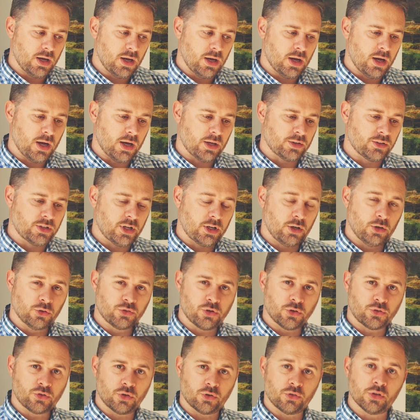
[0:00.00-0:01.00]
and I
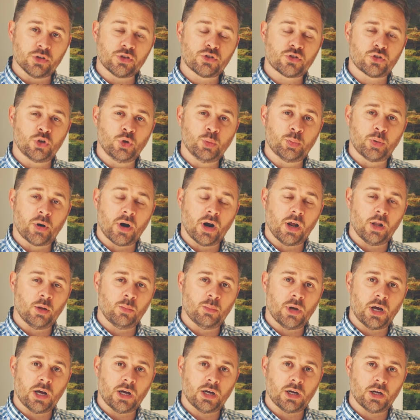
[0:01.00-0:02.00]
also took the Super
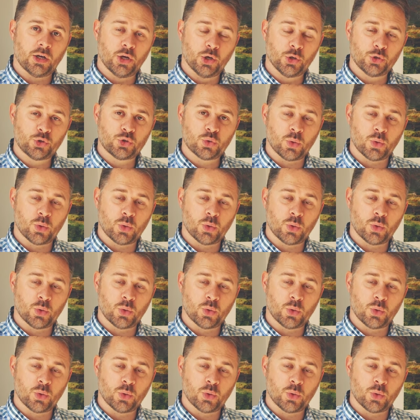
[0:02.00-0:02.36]
Elmar